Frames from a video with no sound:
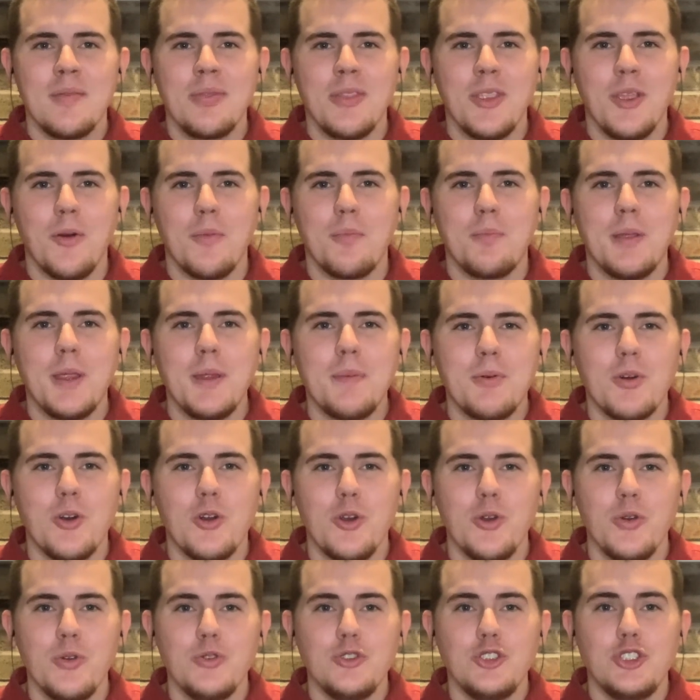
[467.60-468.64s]
people
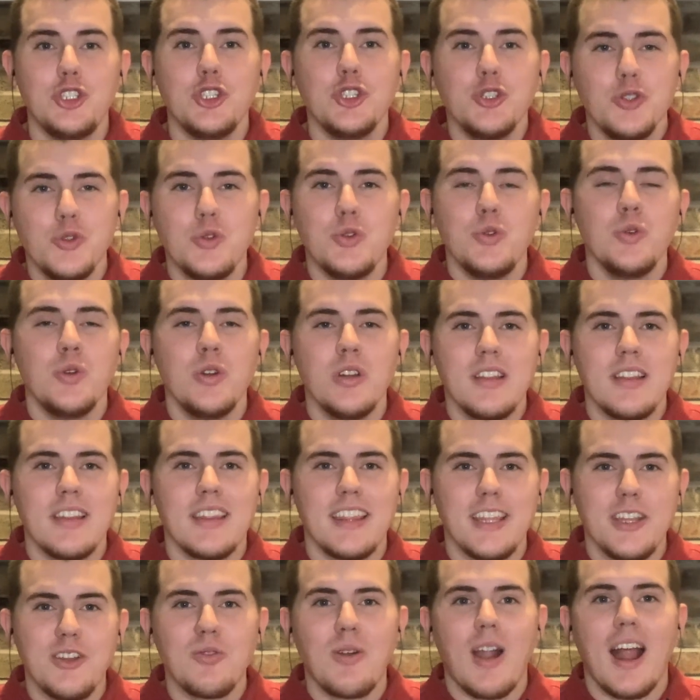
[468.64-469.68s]
who do
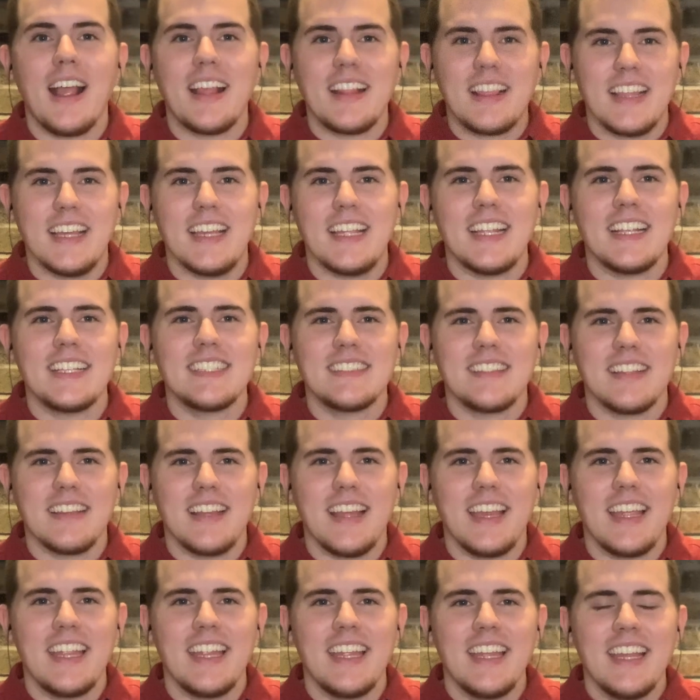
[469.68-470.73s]
the right things, and
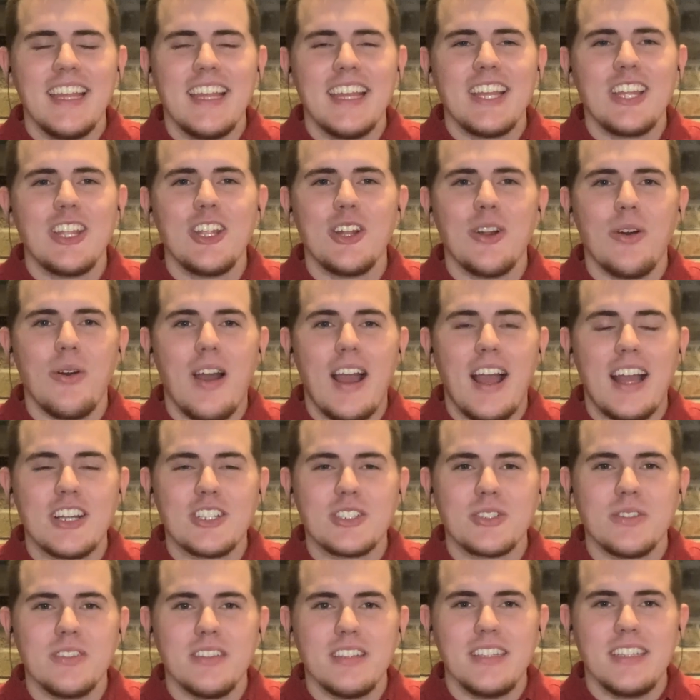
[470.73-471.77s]
they
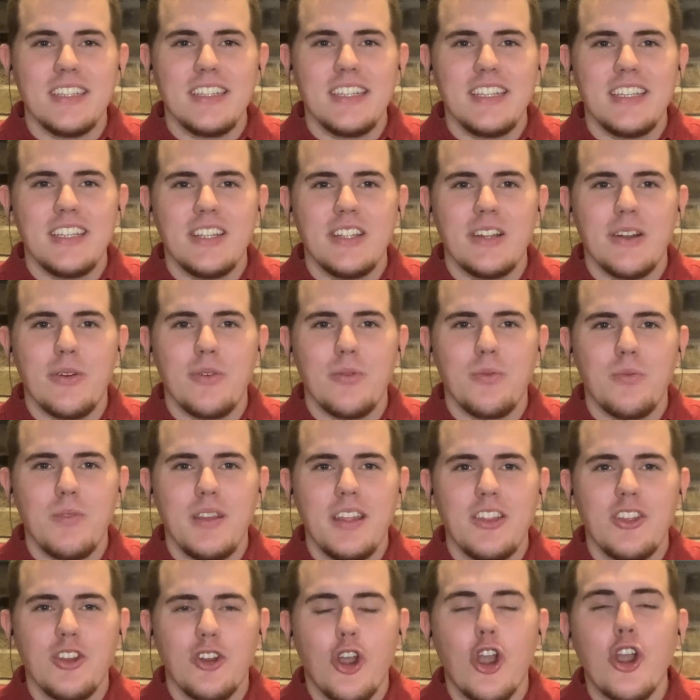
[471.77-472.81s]
actually
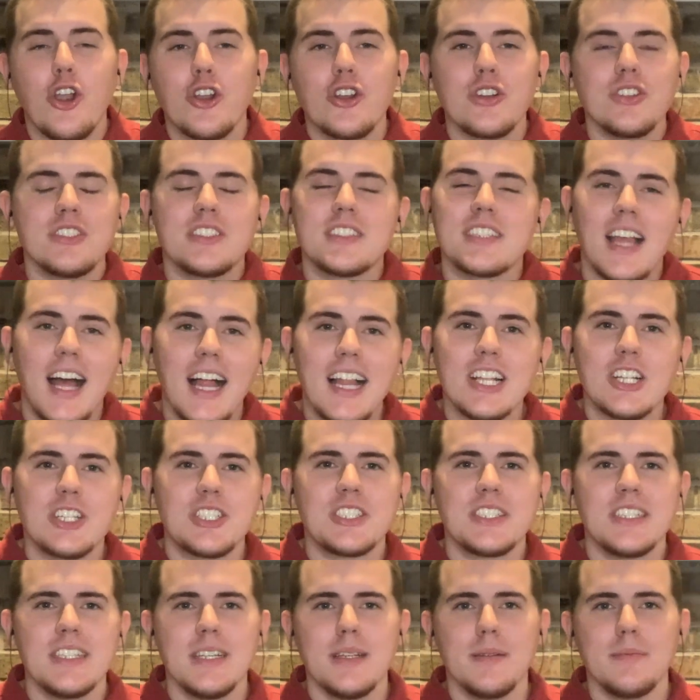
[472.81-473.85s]
either earn
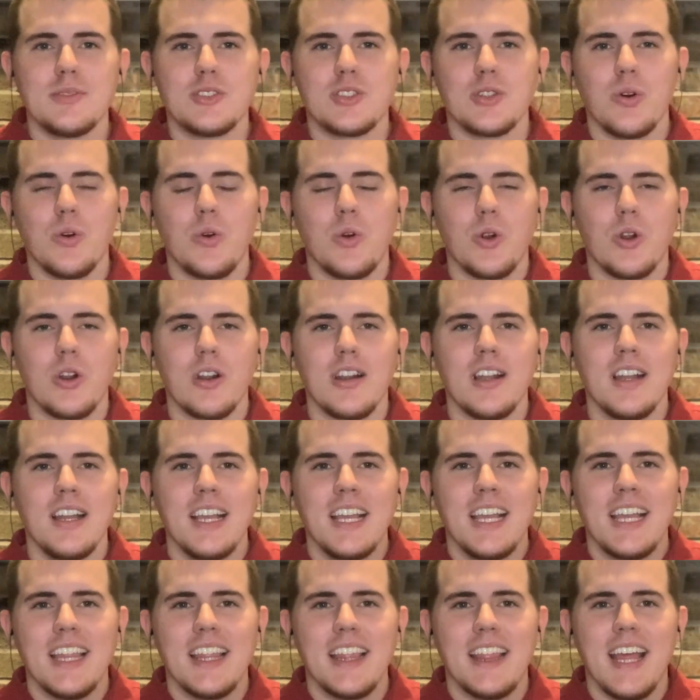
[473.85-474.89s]
scholarships, or
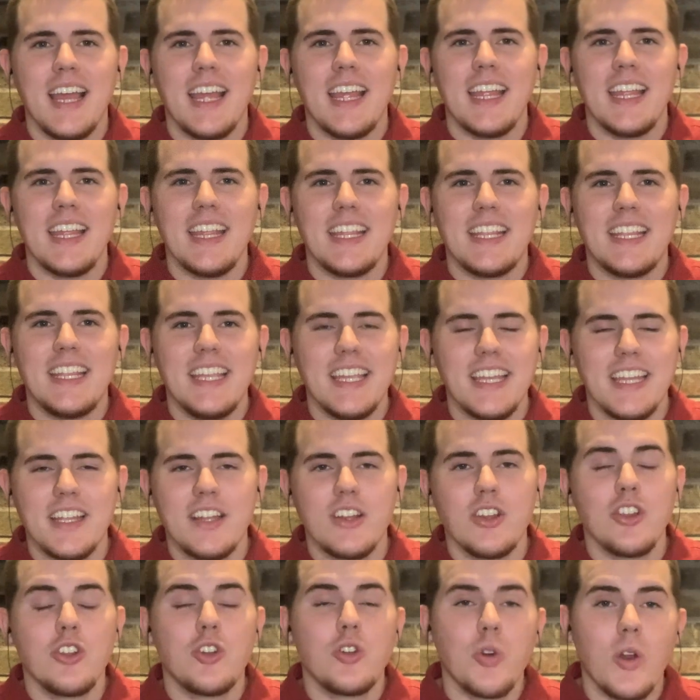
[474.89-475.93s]
they
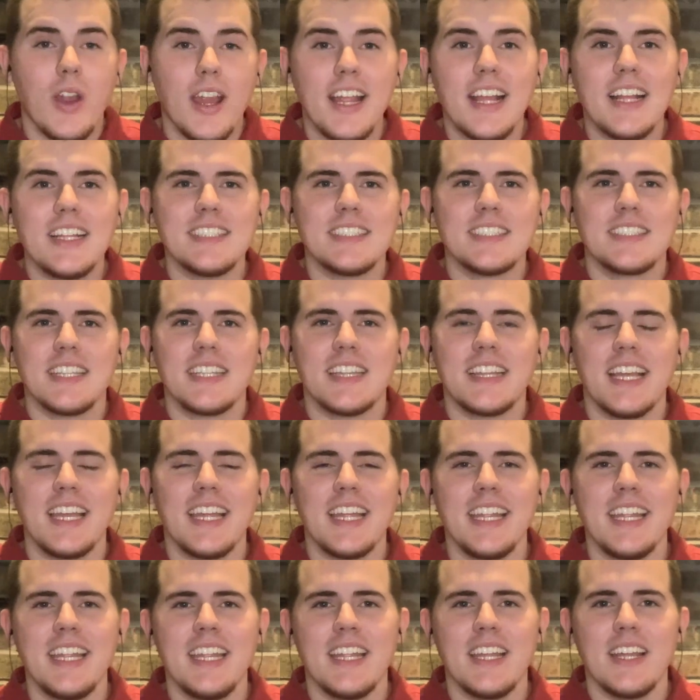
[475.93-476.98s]
get grants that
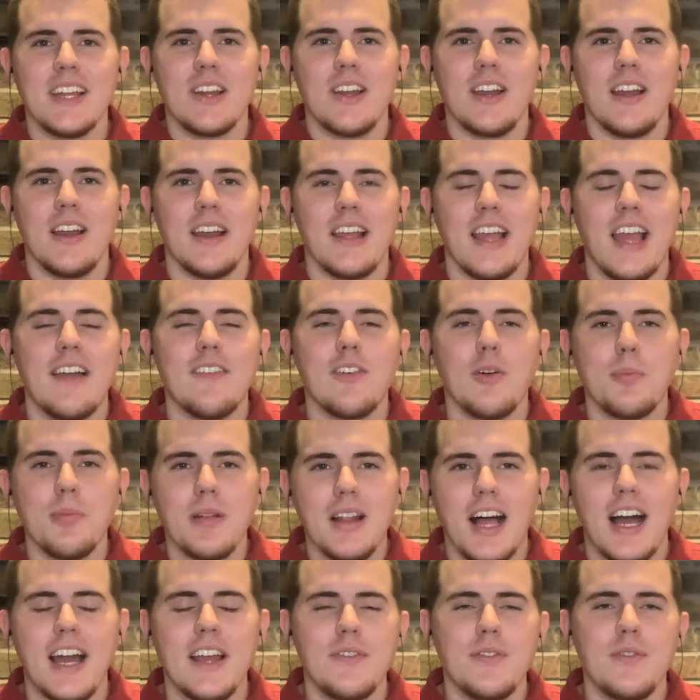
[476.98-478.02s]
they have
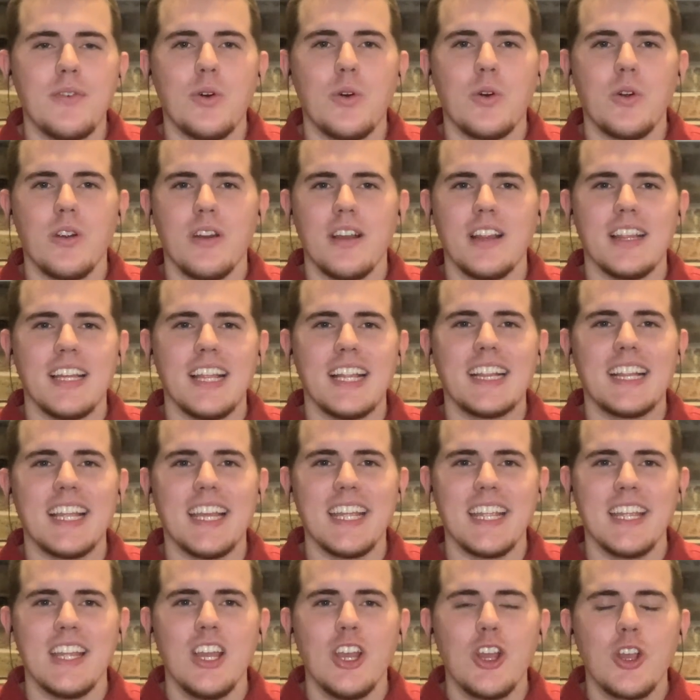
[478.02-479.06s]
applied for and that
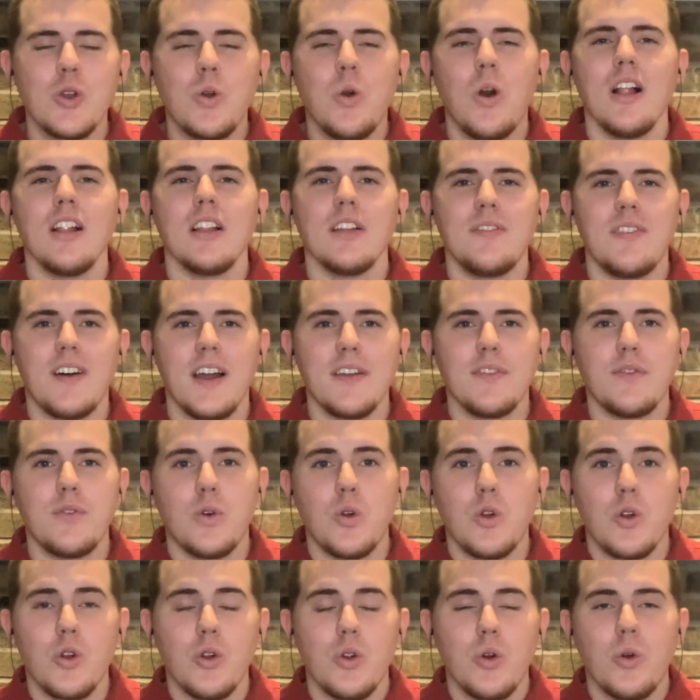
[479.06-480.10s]
they qualify
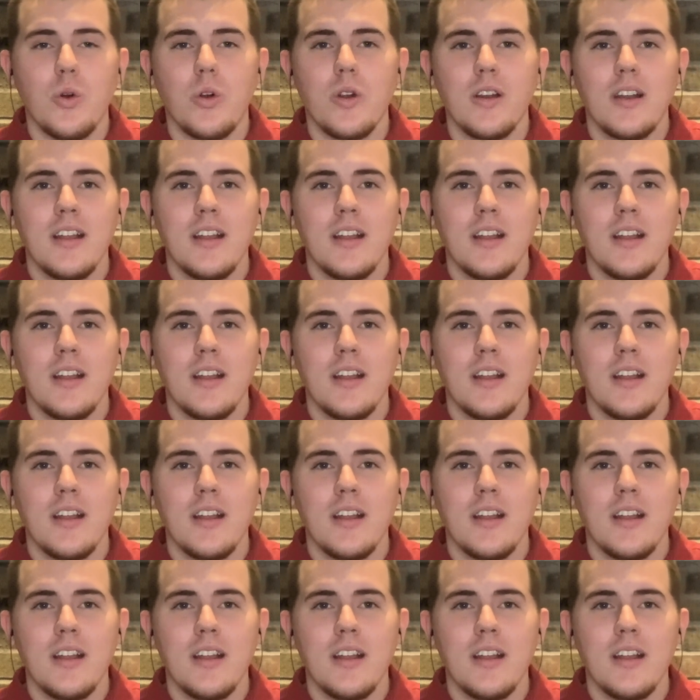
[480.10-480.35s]
for, or